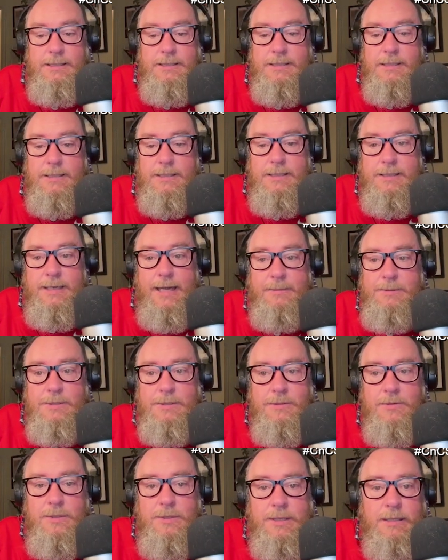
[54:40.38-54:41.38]

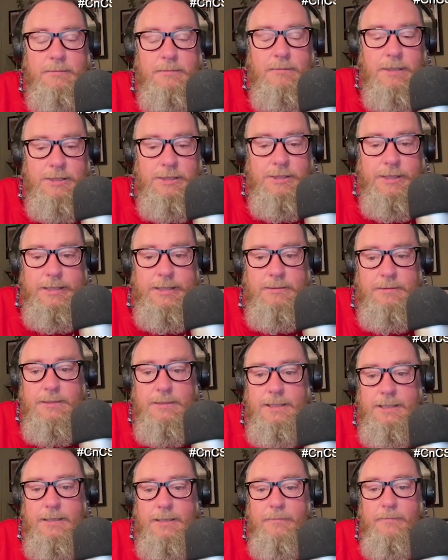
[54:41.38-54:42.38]
absolutely legit,
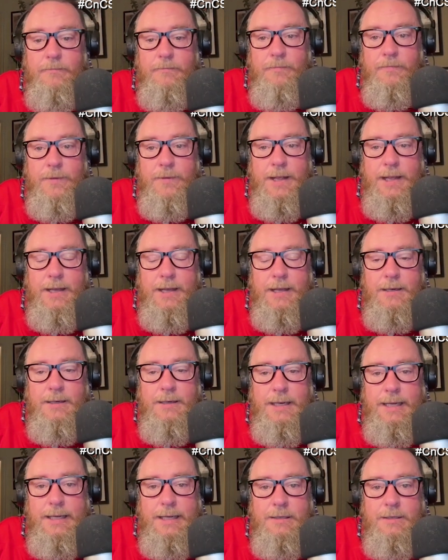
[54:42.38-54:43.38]

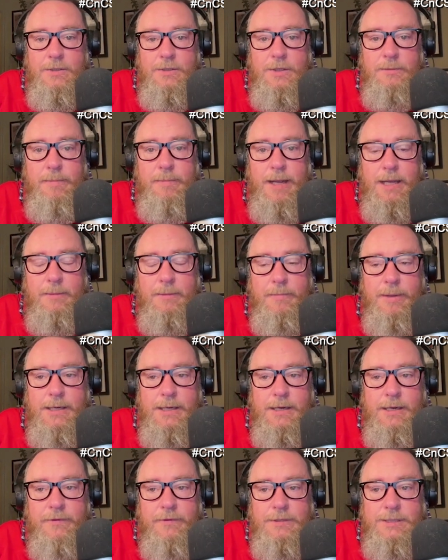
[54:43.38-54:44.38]
and could make a big
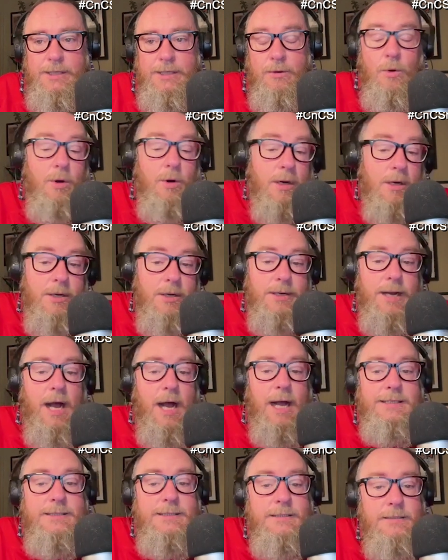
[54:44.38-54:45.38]
difference here, or it could
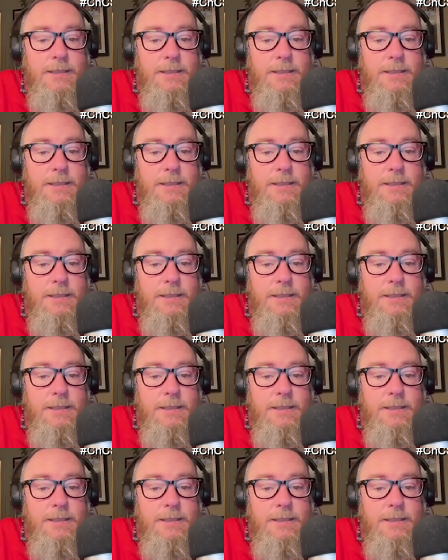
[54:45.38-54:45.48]
not.